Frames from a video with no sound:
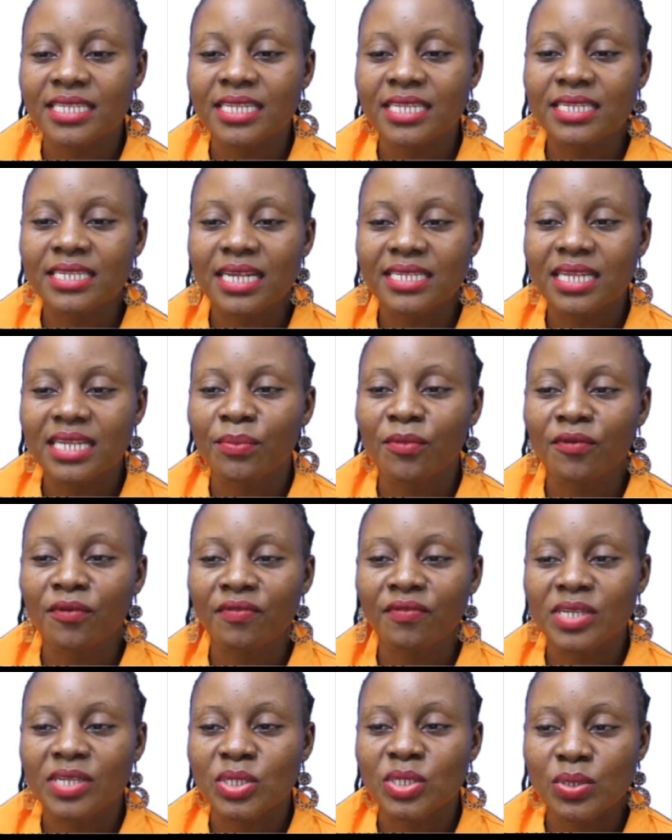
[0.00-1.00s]
These are some
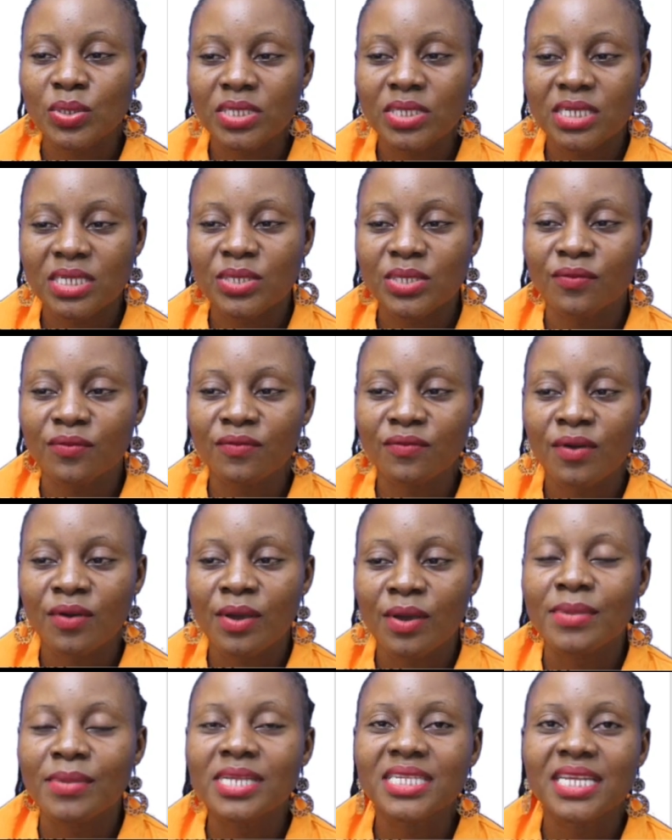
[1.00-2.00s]
of the sources of
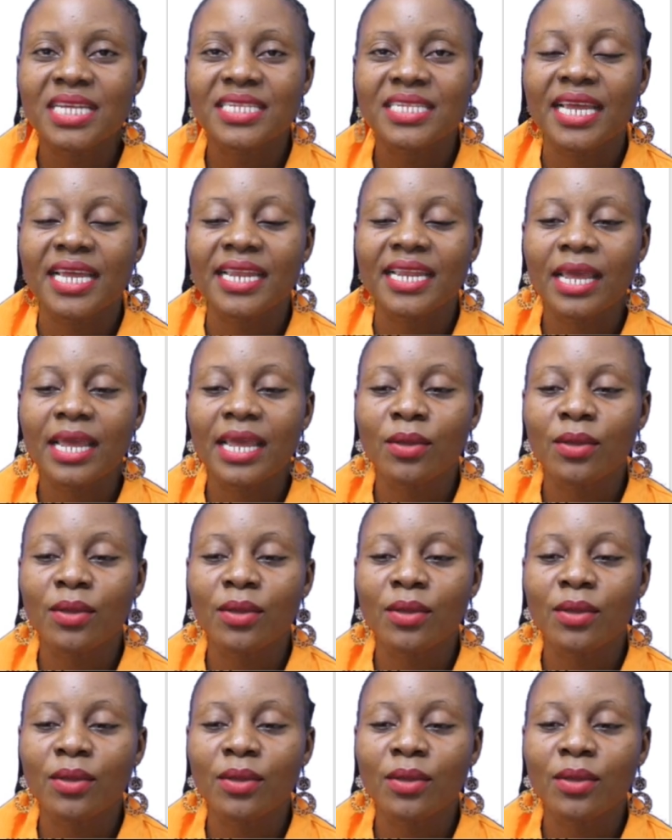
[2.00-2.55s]
business idea.